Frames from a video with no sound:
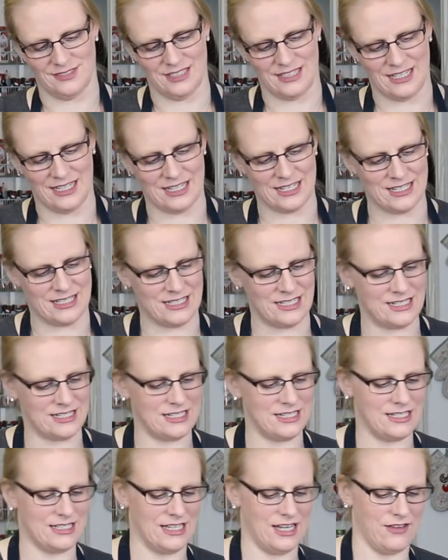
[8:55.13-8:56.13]

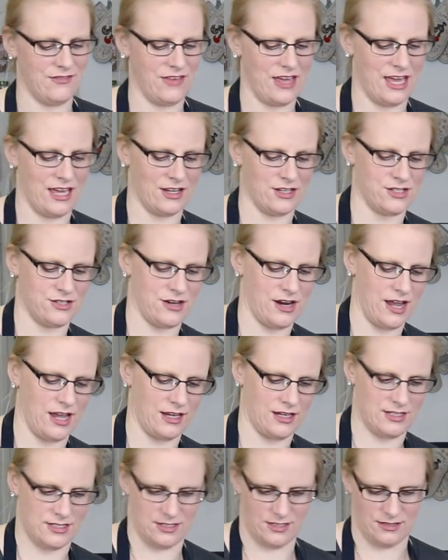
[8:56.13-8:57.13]
consistency of
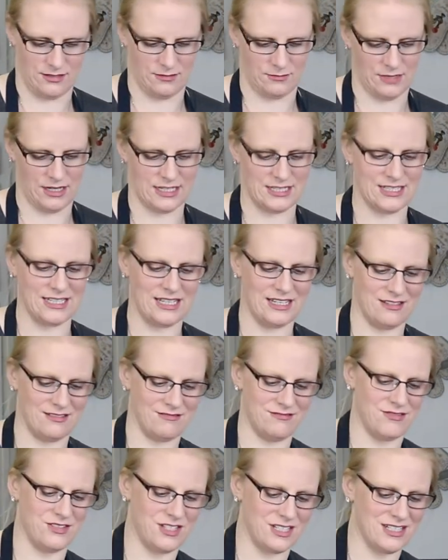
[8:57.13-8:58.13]
extract makes it
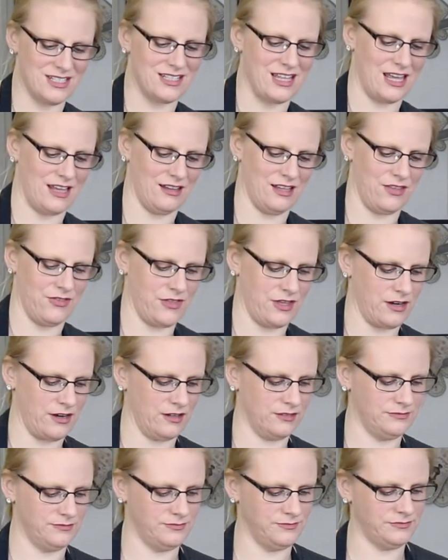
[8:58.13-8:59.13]
just slightly
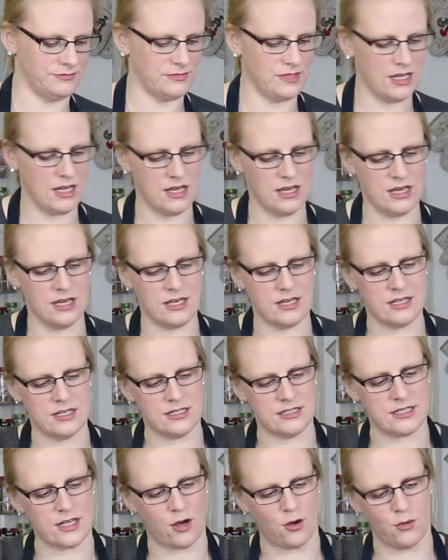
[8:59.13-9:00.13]
thinner.
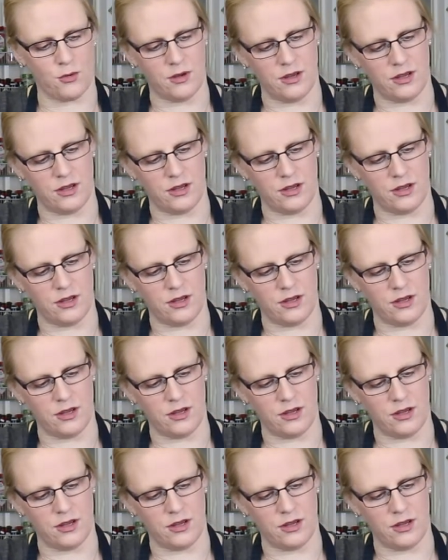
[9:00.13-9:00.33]
So